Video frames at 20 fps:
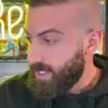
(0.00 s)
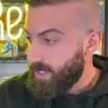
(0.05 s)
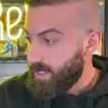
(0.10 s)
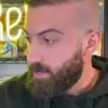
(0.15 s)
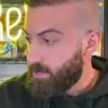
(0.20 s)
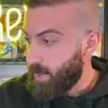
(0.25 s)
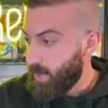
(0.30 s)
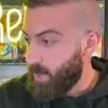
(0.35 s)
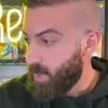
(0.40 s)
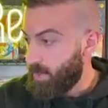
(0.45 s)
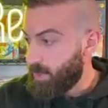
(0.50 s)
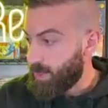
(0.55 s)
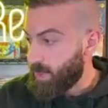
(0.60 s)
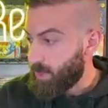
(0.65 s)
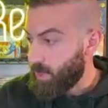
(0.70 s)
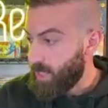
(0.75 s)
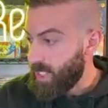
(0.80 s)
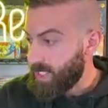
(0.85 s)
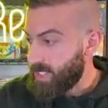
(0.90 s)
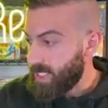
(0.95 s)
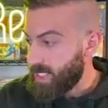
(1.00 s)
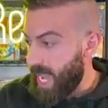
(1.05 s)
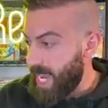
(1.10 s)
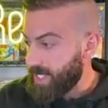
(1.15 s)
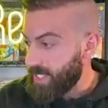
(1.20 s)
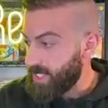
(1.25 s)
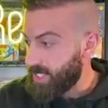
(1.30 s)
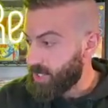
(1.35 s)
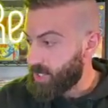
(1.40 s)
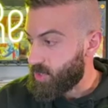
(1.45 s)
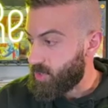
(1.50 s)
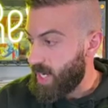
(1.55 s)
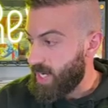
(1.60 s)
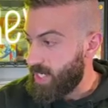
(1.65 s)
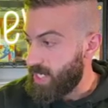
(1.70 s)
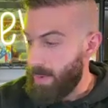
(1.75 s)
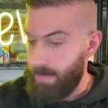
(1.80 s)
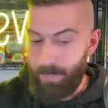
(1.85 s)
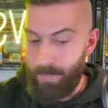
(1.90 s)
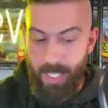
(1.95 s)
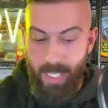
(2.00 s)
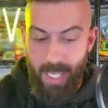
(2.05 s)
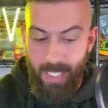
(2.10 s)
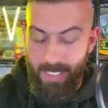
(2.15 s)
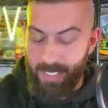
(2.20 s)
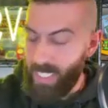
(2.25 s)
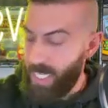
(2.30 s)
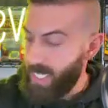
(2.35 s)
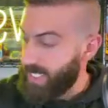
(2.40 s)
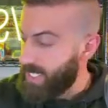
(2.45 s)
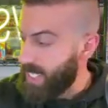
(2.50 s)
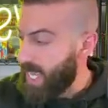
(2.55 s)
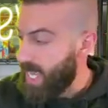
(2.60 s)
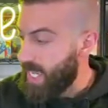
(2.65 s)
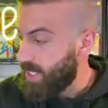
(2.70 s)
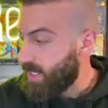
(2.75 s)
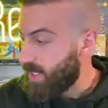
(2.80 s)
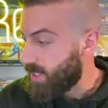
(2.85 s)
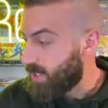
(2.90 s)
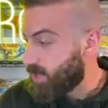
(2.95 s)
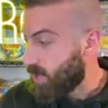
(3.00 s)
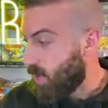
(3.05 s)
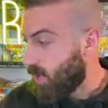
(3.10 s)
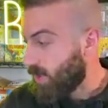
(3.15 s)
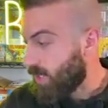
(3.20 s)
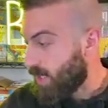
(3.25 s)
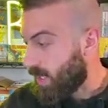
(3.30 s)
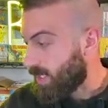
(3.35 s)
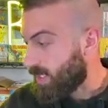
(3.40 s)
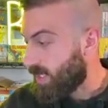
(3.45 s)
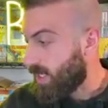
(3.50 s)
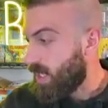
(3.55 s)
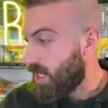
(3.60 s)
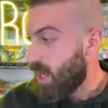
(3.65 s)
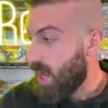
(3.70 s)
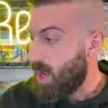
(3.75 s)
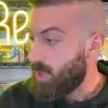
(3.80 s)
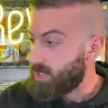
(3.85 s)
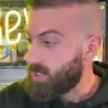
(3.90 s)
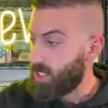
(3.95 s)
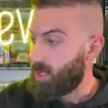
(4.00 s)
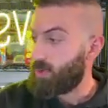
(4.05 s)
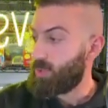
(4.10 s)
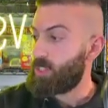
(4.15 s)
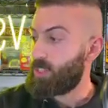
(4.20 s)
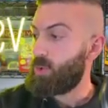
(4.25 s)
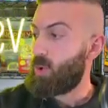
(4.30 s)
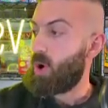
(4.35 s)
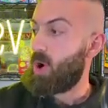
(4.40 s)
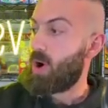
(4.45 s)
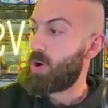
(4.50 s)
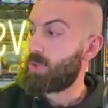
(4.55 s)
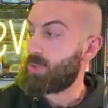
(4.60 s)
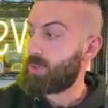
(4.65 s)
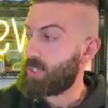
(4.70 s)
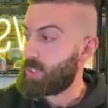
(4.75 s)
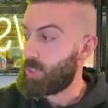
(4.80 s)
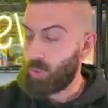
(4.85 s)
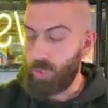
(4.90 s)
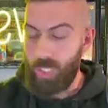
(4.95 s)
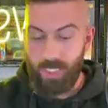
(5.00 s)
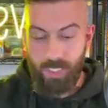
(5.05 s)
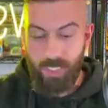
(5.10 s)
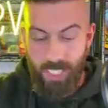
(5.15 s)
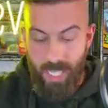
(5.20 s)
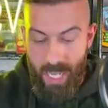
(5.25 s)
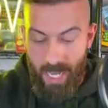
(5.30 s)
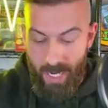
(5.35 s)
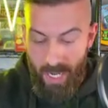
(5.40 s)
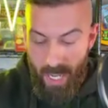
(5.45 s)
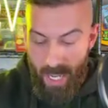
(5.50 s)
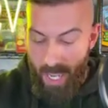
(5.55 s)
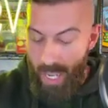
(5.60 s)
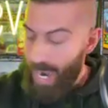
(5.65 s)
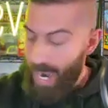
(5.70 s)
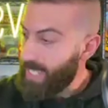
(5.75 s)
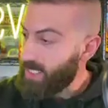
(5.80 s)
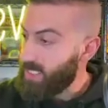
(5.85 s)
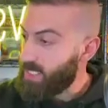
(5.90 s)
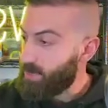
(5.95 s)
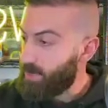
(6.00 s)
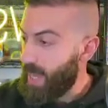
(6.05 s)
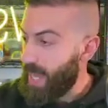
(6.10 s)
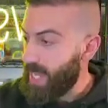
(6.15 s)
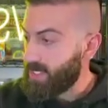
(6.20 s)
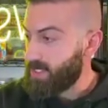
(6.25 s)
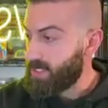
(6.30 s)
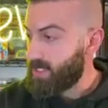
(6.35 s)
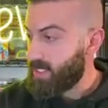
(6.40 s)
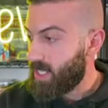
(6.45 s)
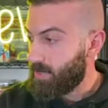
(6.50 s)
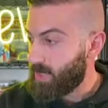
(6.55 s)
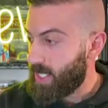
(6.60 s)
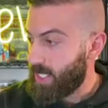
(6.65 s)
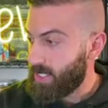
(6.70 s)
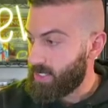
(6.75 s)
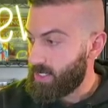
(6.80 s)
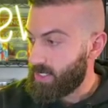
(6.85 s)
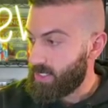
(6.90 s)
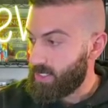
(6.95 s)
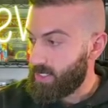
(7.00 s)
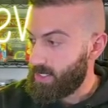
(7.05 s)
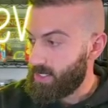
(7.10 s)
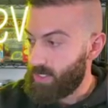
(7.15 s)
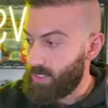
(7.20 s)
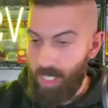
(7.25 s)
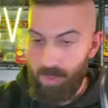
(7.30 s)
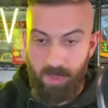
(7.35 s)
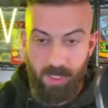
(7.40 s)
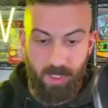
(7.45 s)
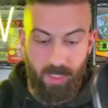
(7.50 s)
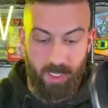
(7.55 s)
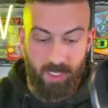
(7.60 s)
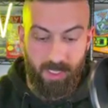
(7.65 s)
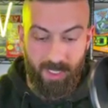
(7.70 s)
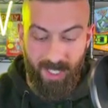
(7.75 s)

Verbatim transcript: Boom, Chris. I actually just graded a PSA 10 Golduck. Oh, so you are the Chris that had these packs, I'm guessing, since your name is Chris.